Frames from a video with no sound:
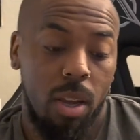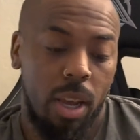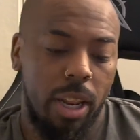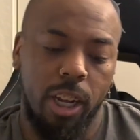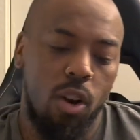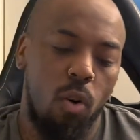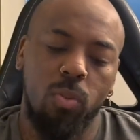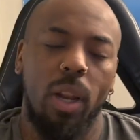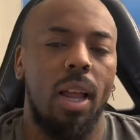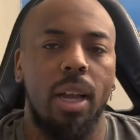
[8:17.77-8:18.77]
And it goes
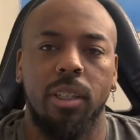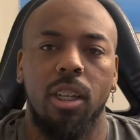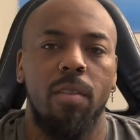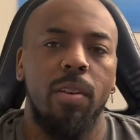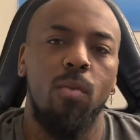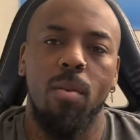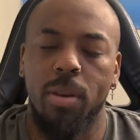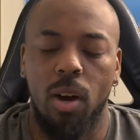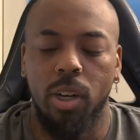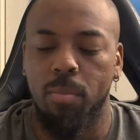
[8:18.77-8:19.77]
with a lot of stuff. It wouldn't be
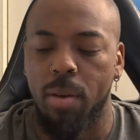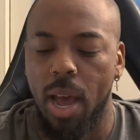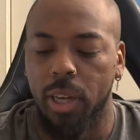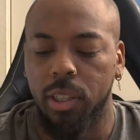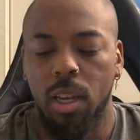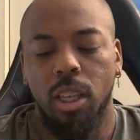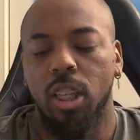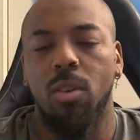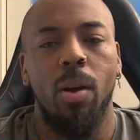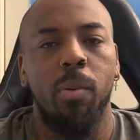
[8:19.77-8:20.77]
hard to match.
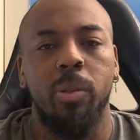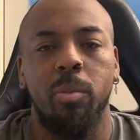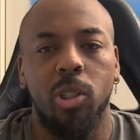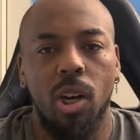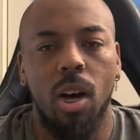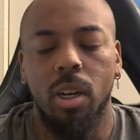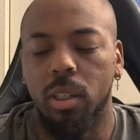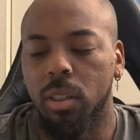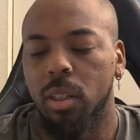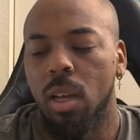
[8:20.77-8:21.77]
You can wear it with some
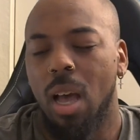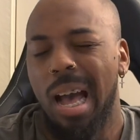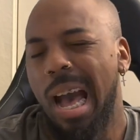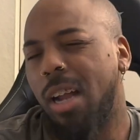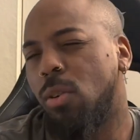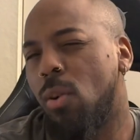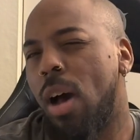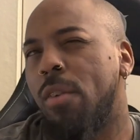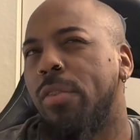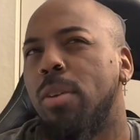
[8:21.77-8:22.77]
joggers. I don't know
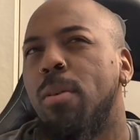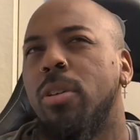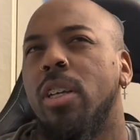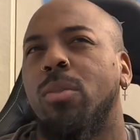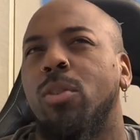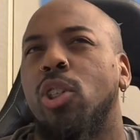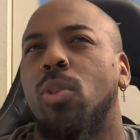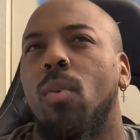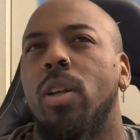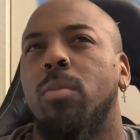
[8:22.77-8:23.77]
how I feel about these with
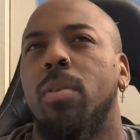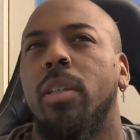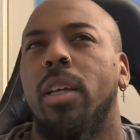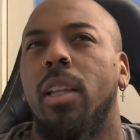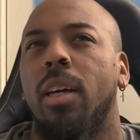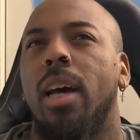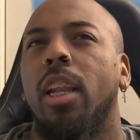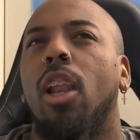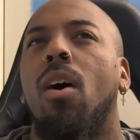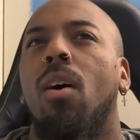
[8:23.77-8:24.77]
shorts because they look kind of long.